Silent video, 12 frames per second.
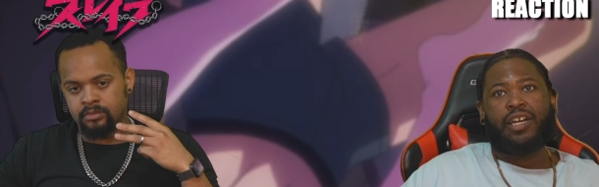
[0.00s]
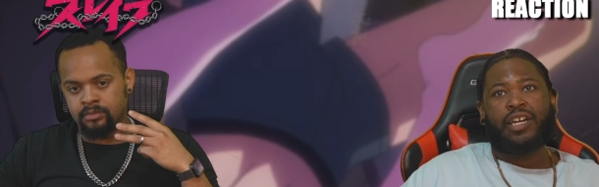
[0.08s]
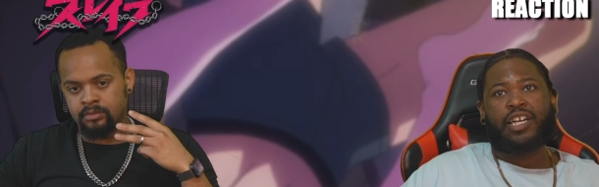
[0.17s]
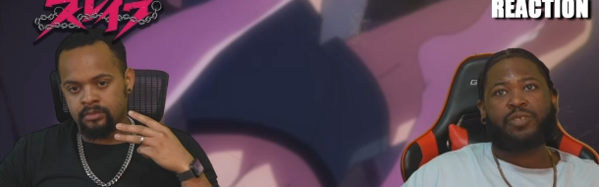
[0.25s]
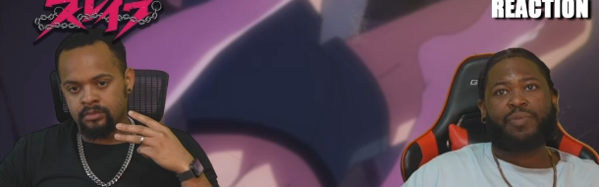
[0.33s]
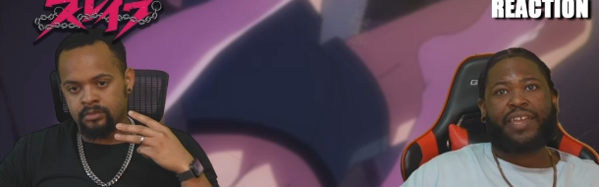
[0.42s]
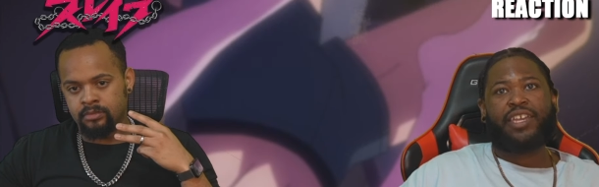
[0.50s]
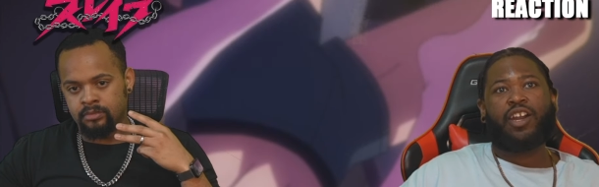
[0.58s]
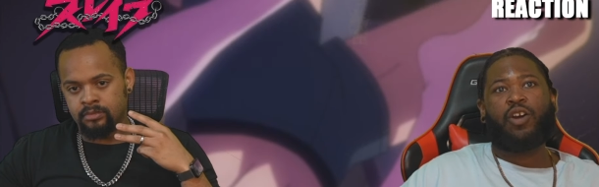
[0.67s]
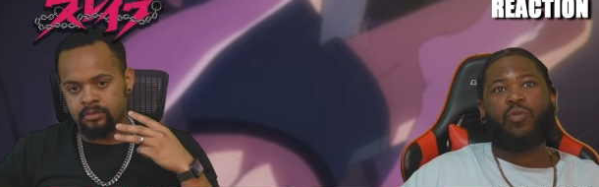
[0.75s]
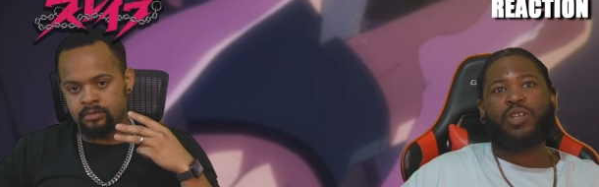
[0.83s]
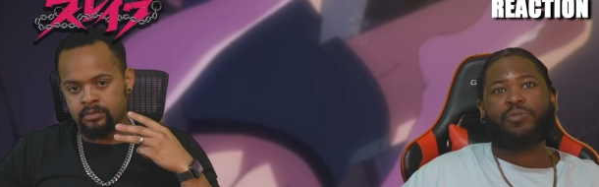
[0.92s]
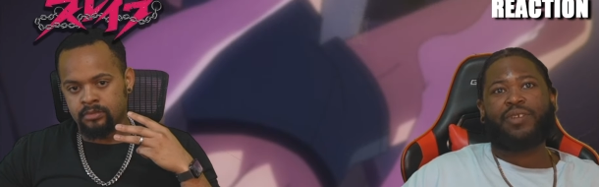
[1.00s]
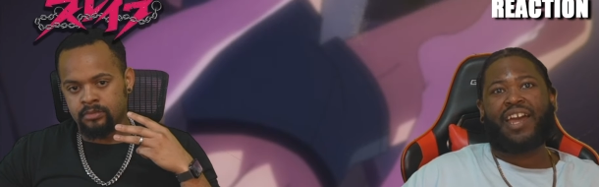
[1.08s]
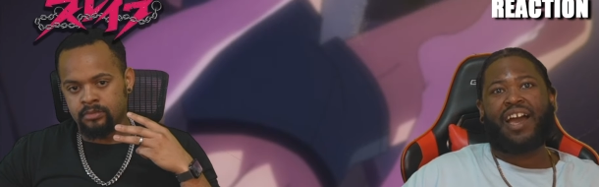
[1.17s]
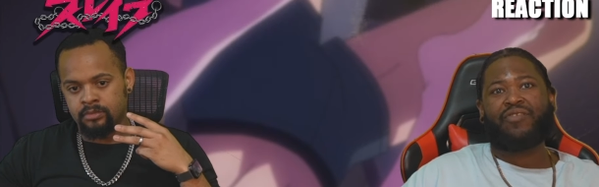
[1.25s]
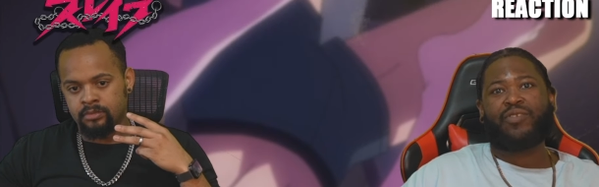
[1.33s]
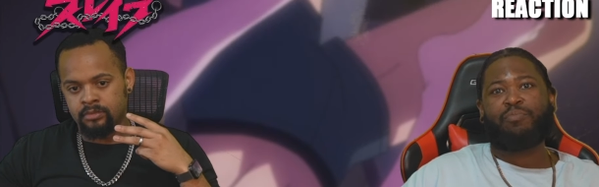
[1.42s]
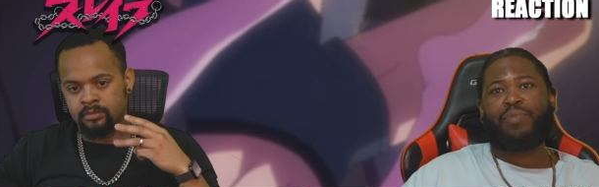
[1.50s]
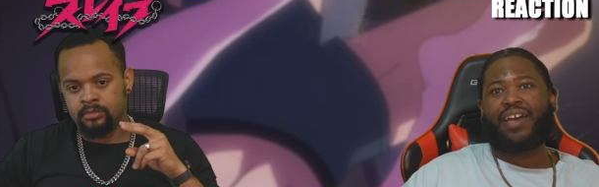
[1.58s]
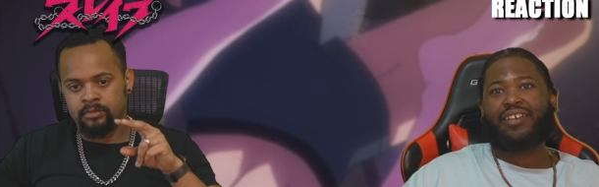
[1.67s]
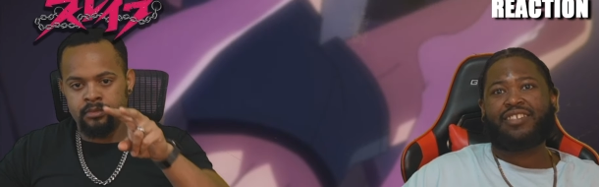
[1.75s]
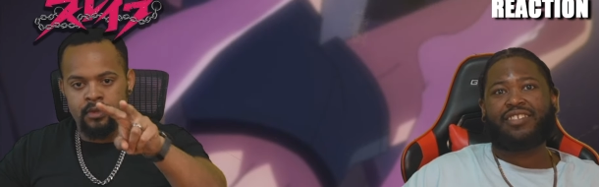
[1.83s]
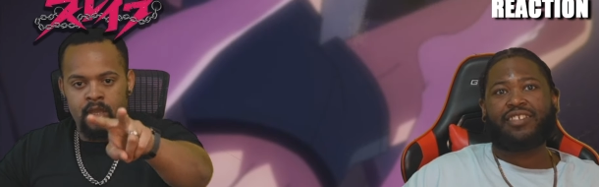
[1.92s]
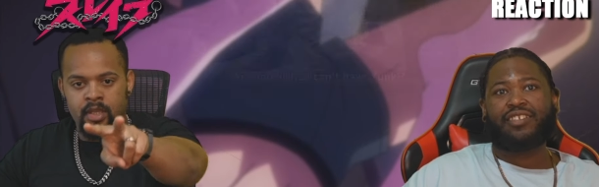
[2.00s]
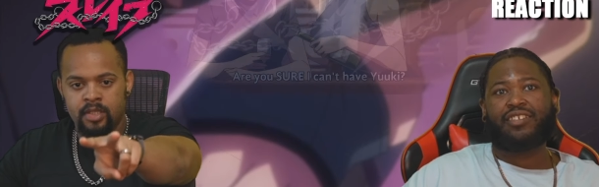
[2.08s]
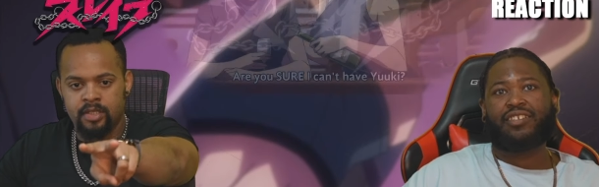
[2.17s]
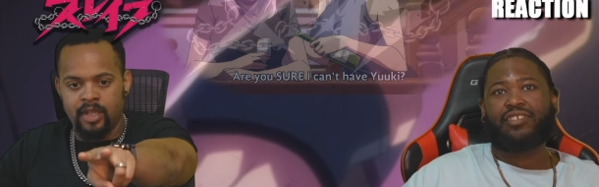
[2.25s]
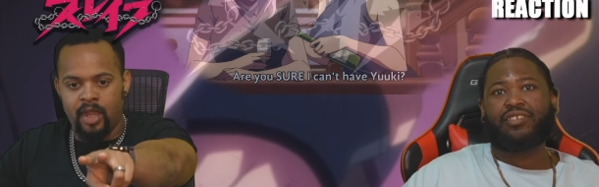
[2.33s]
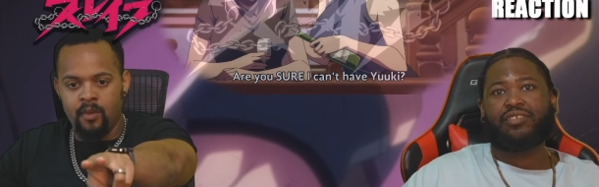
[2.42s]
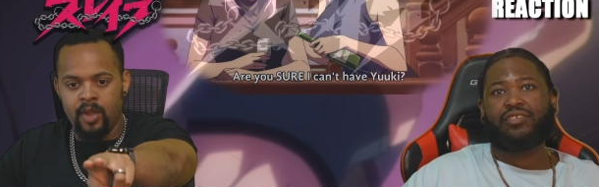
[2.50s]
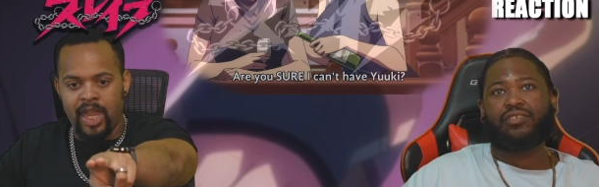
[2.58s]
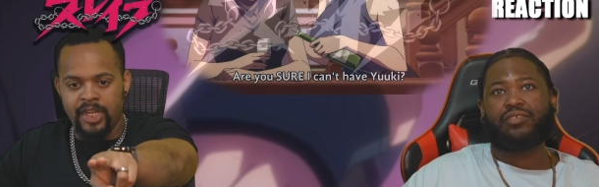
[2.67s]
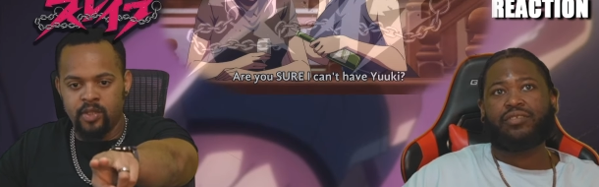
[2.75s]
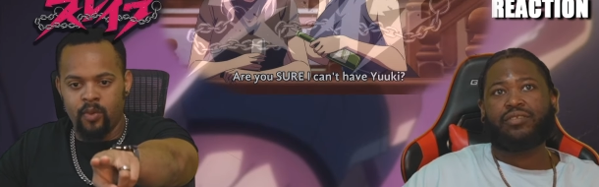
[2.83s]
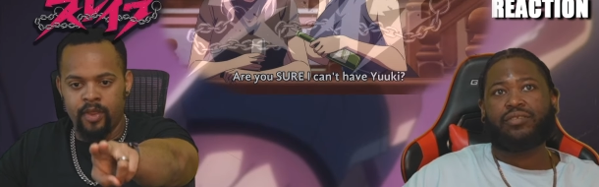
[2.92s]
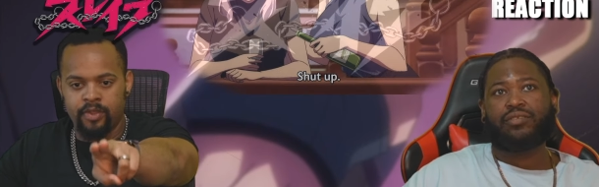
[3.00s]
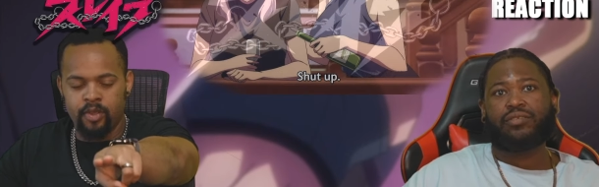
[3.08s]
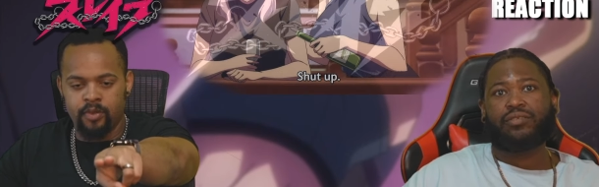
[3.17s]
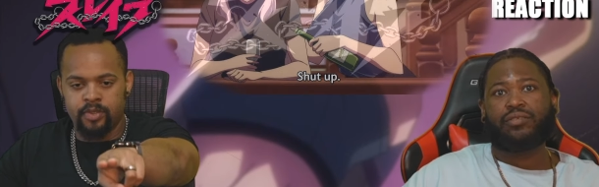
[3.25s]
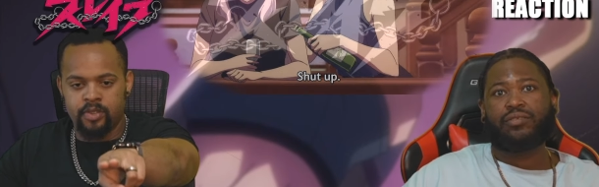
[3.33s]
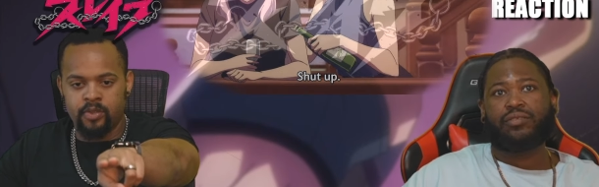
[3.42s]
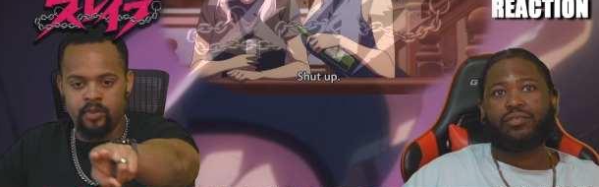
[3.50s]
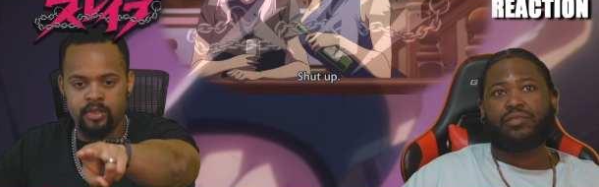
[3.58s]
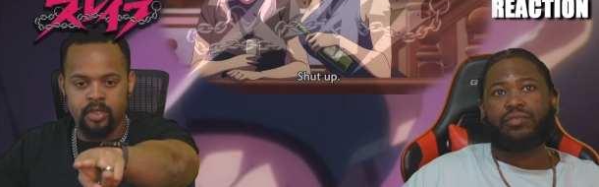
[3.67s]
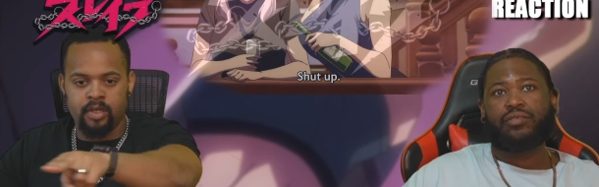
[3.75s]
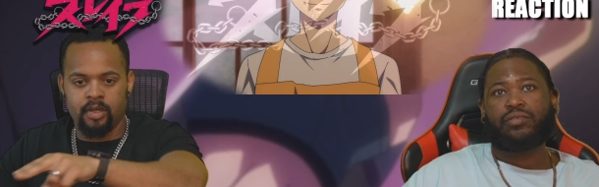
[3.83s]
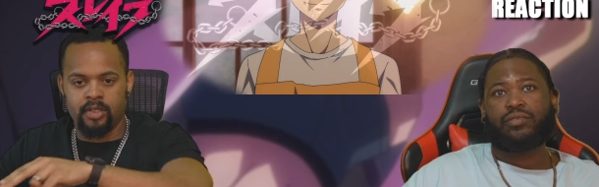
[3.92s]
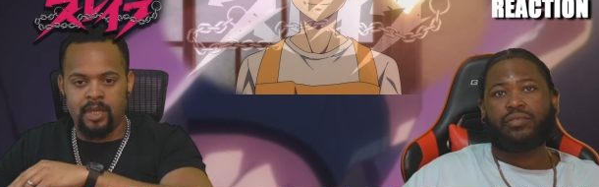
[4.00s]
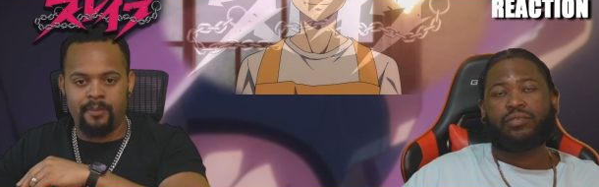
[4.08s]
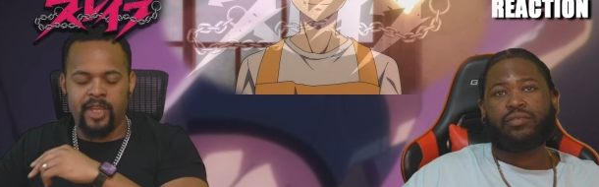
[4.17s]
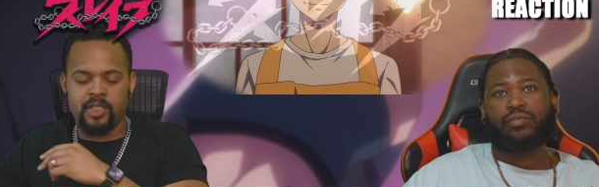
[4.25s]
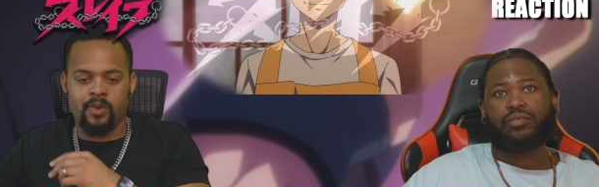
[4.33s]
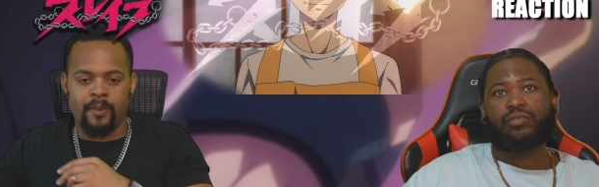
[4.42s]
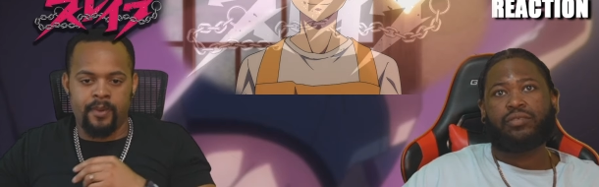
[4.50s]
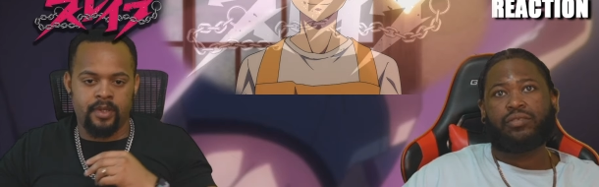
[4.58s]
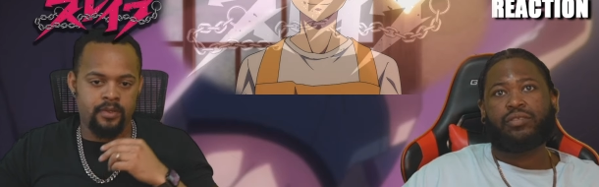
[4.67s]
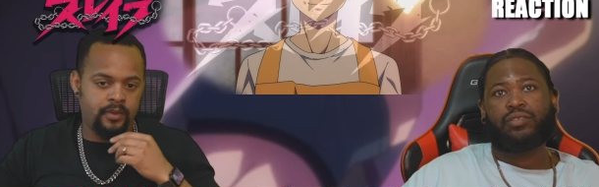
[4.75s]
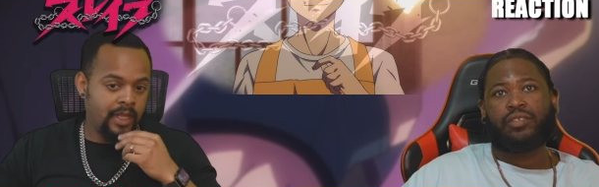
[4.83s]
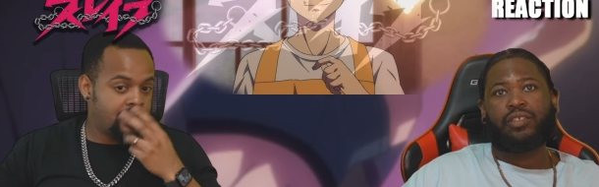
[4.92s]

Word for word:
Speaker 1: Because my ego wants me to have the best.
Speaker 2: See, I just want those two and the girl that makes weapons.